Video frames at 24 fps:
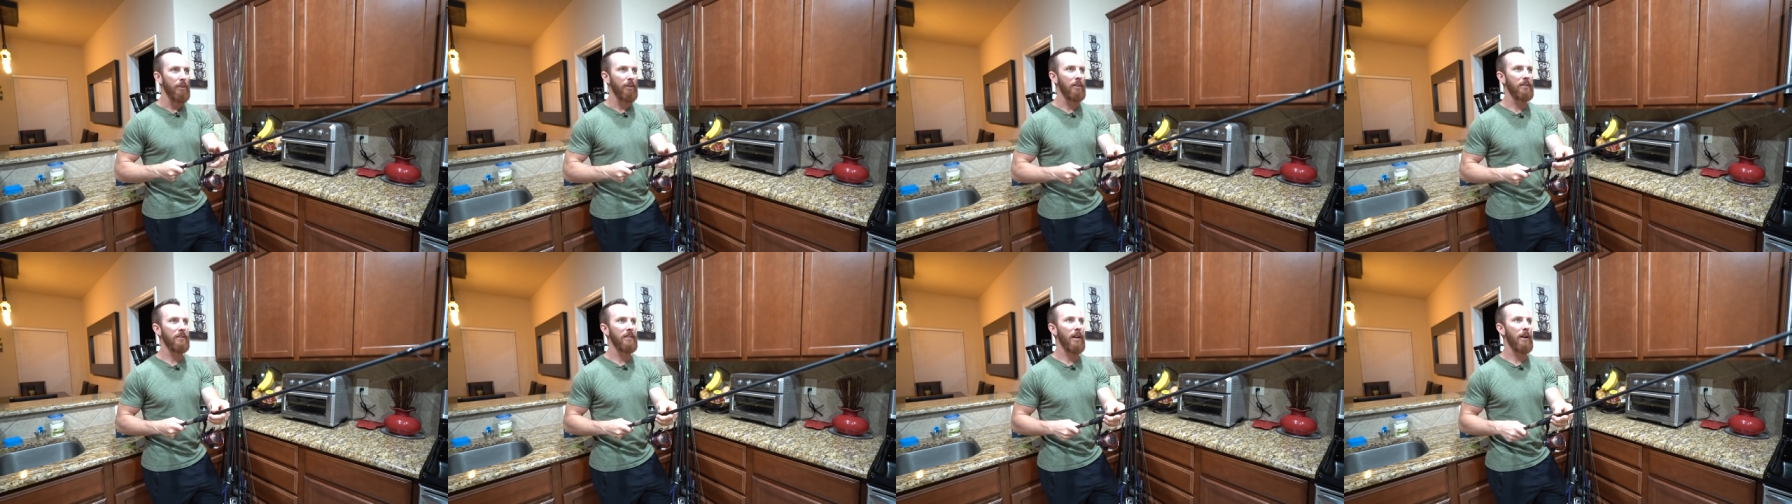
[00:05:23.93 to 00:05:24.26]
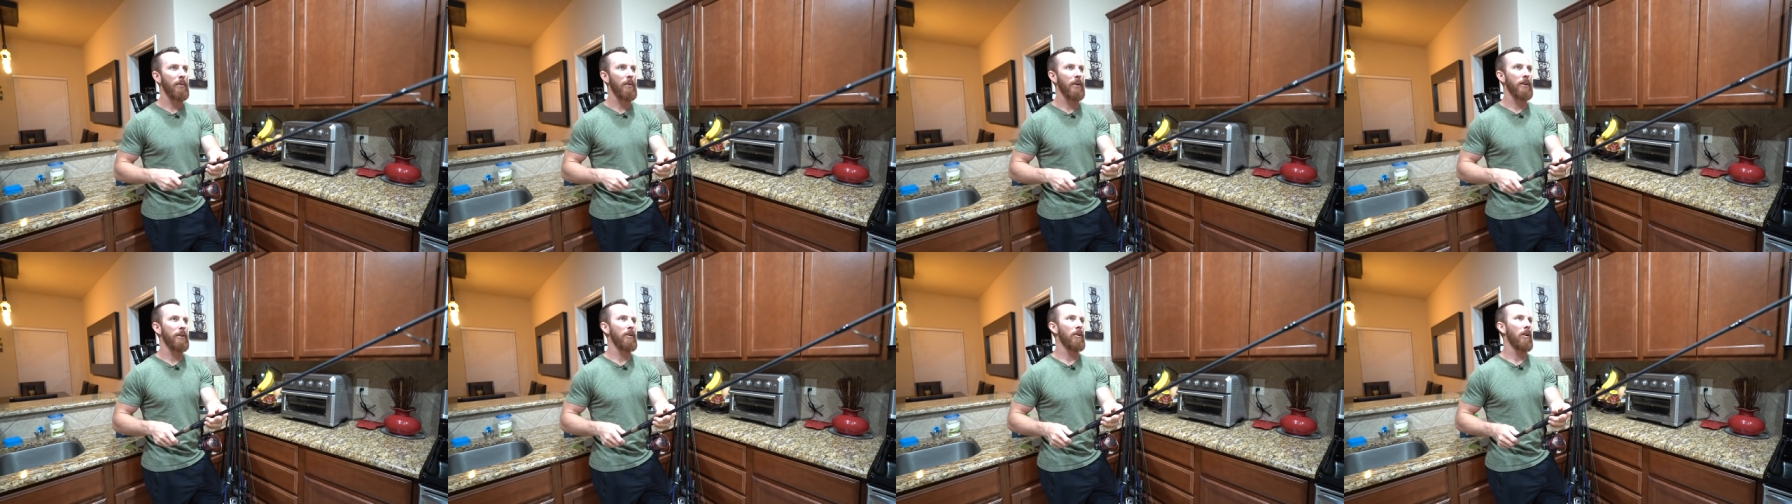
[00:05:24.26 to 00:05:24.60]
This guy
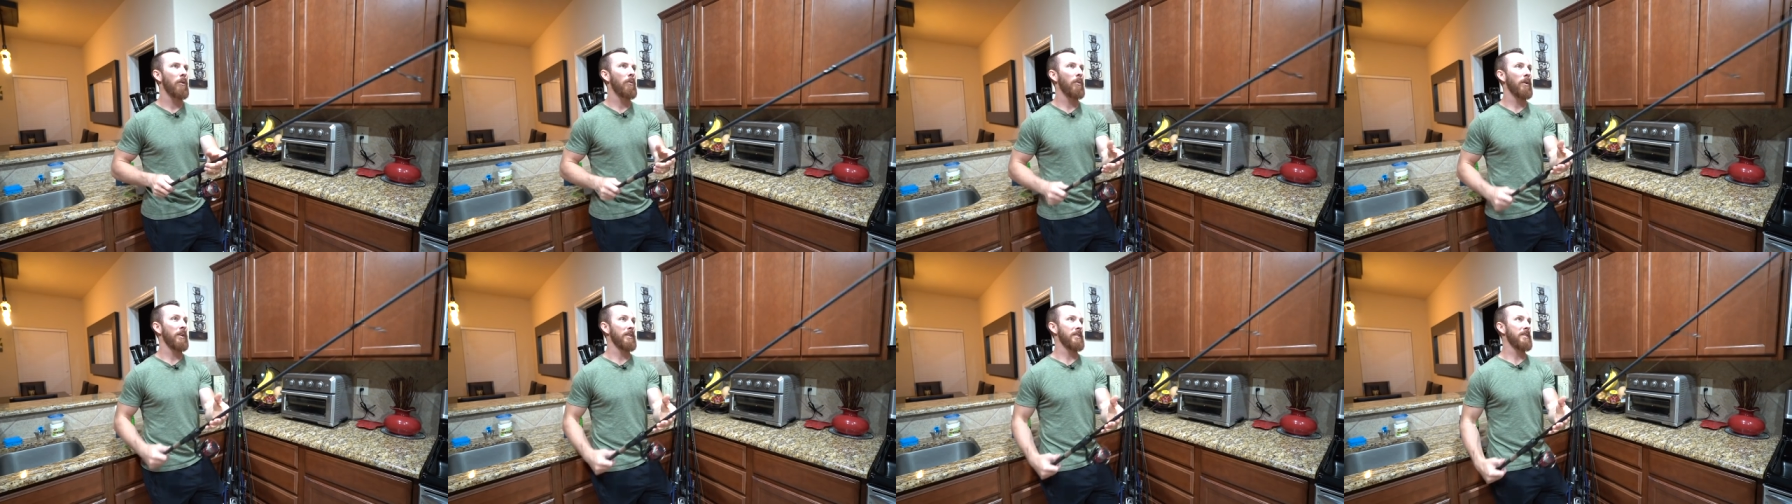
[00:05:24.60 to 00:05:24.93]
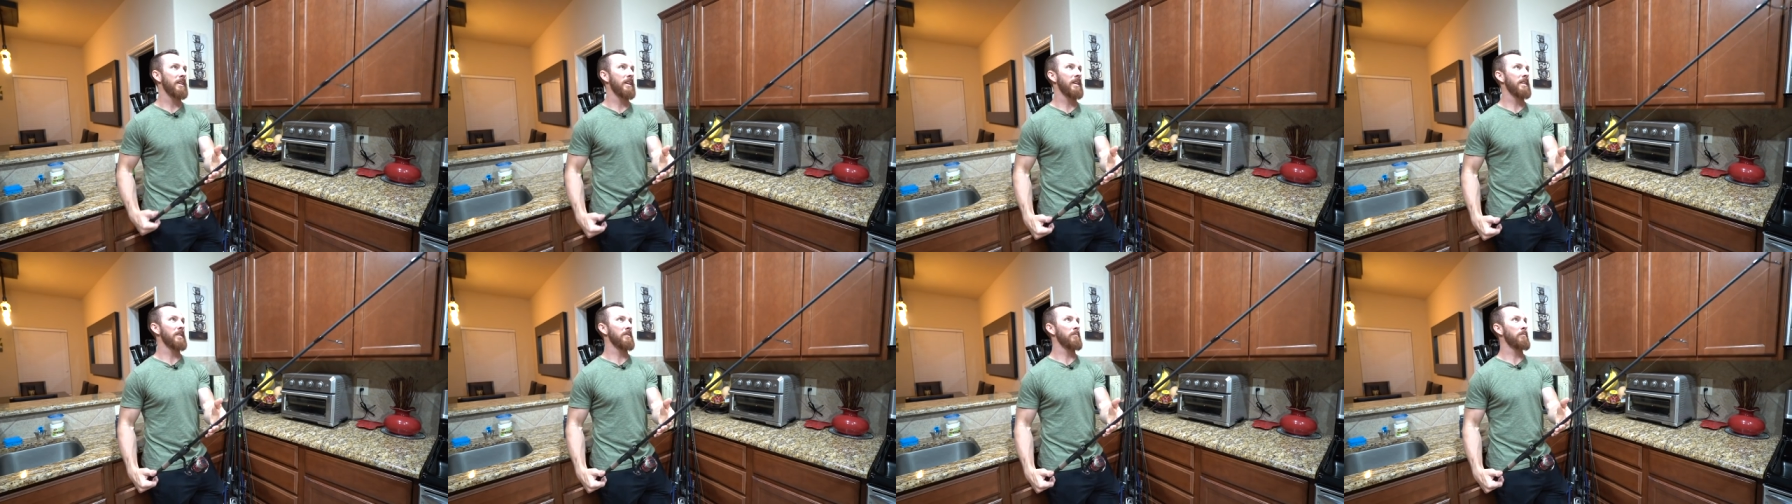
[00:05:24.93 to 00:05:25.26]
right here, I wanna
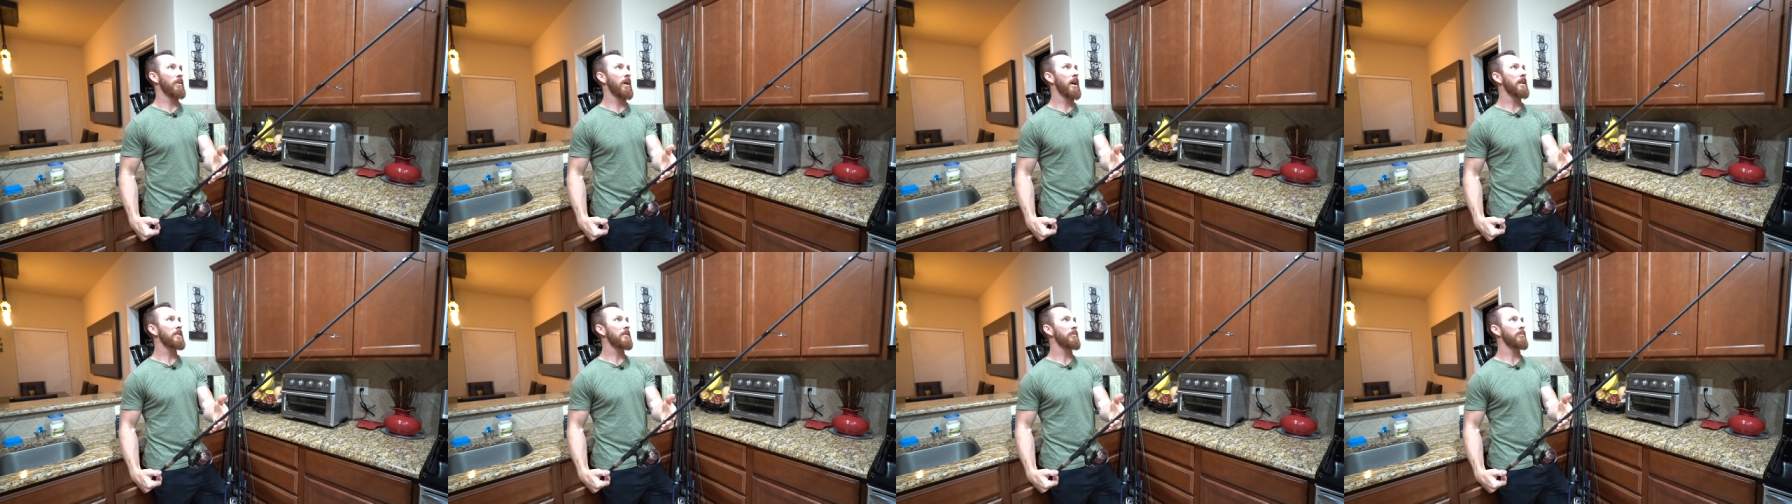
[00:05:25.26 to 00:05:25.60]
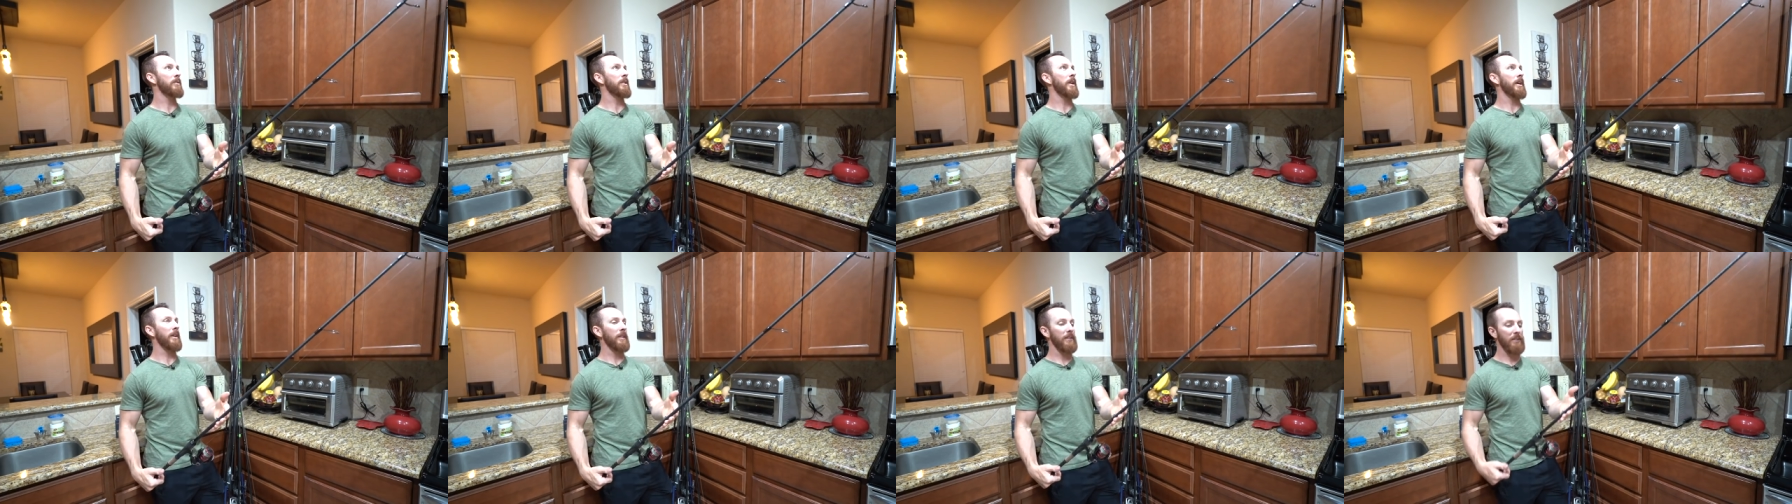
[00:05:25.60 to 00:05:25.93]
say is
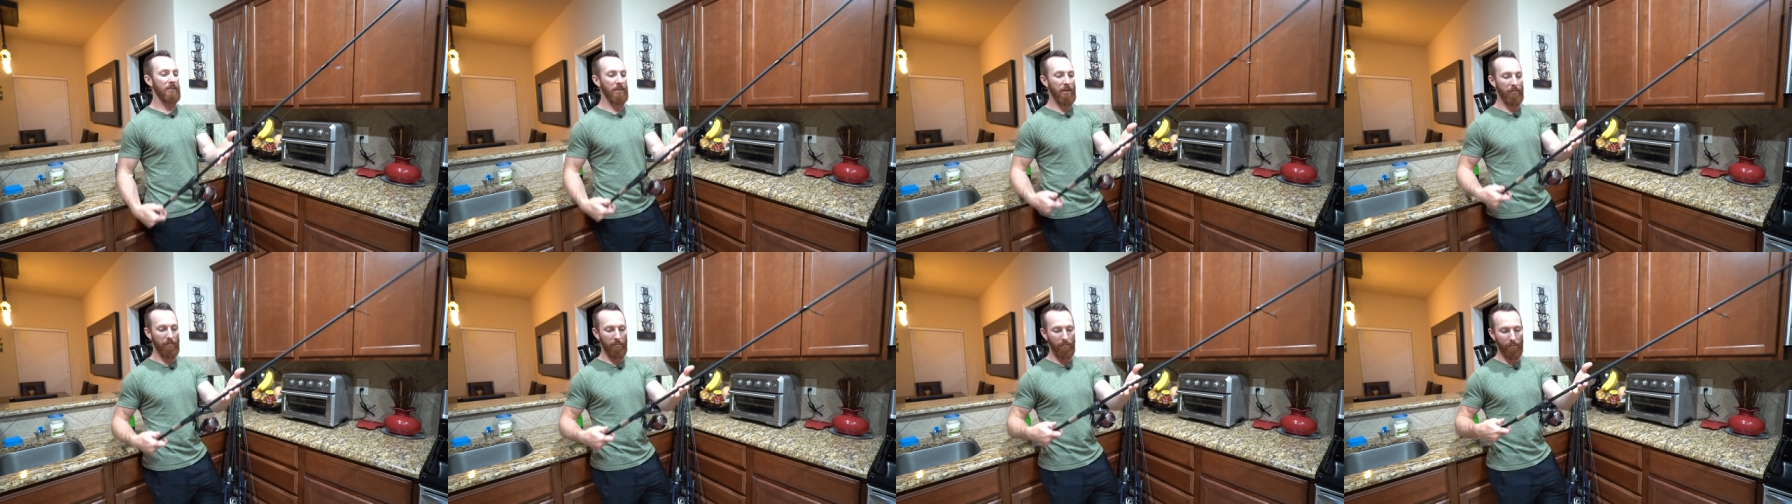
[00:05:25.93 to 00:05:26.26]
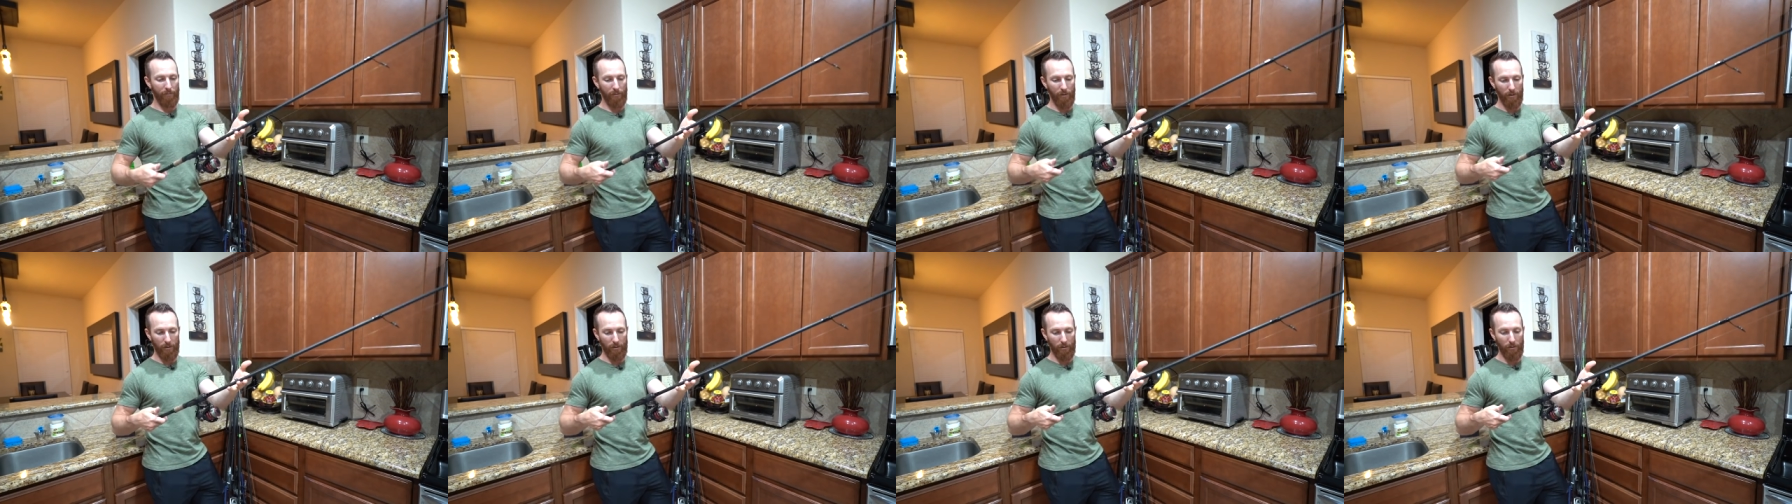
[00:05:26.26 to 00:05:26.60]
possibly like a seven
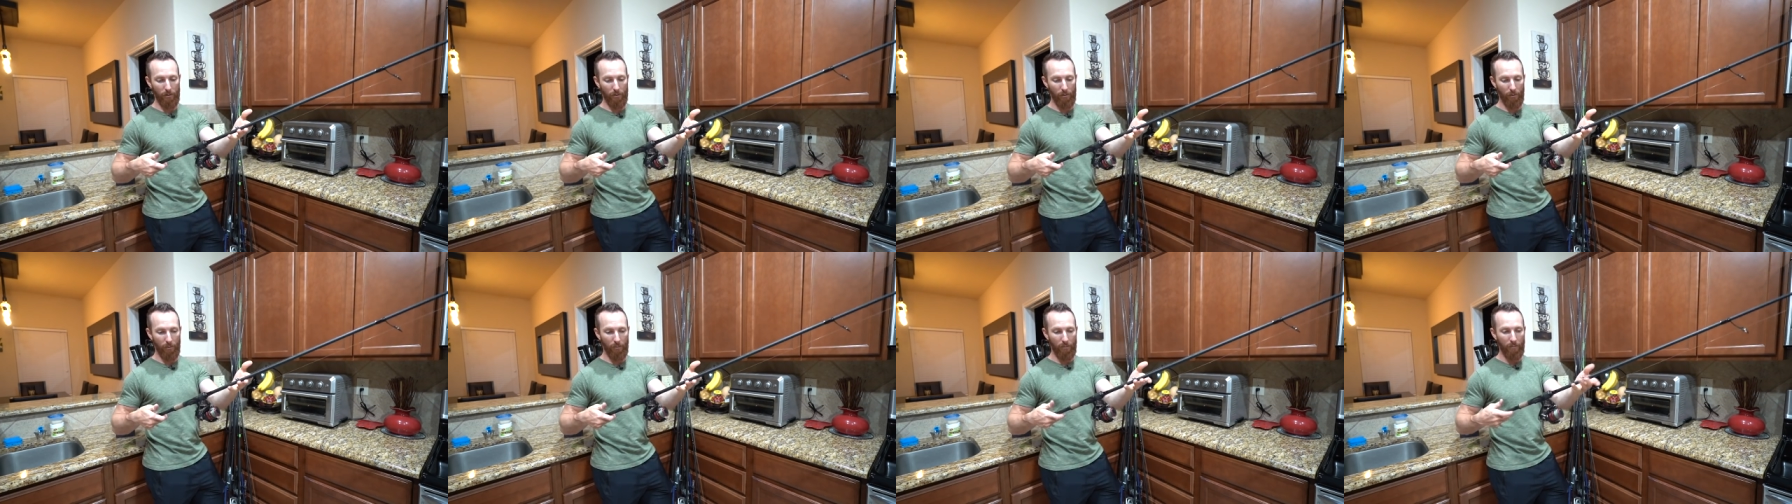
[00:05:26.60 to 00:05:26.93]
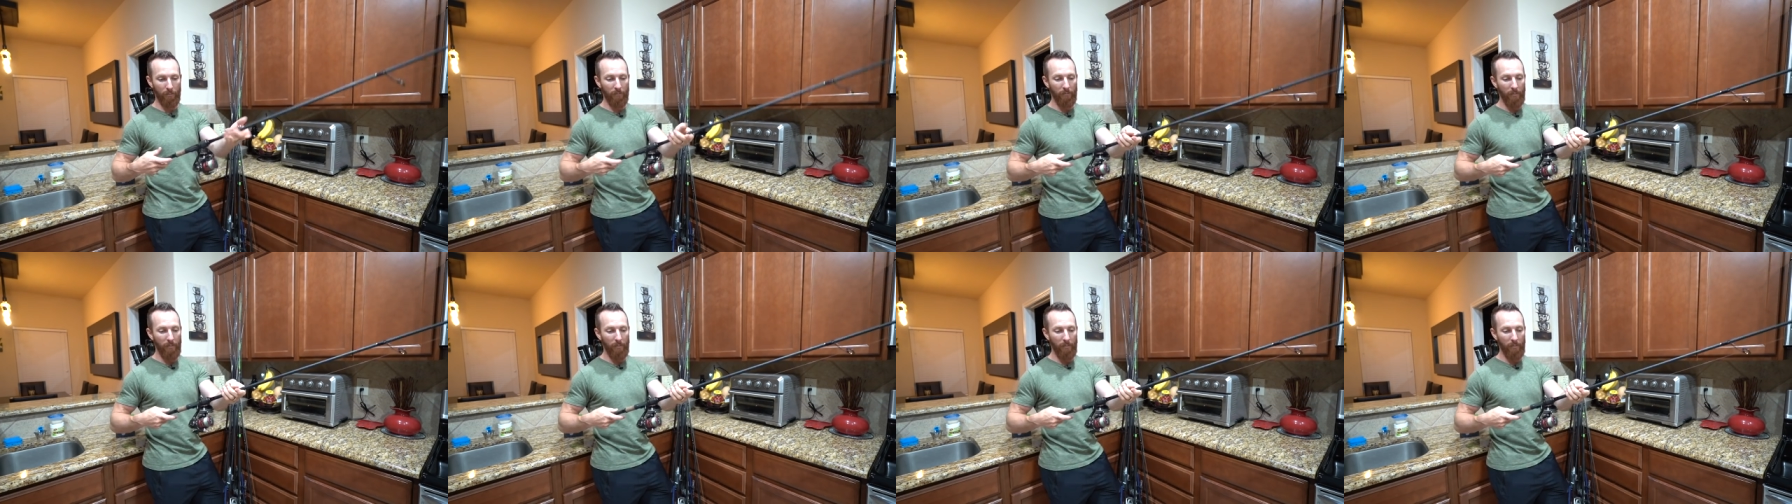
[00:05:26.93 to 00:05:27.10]
foot two.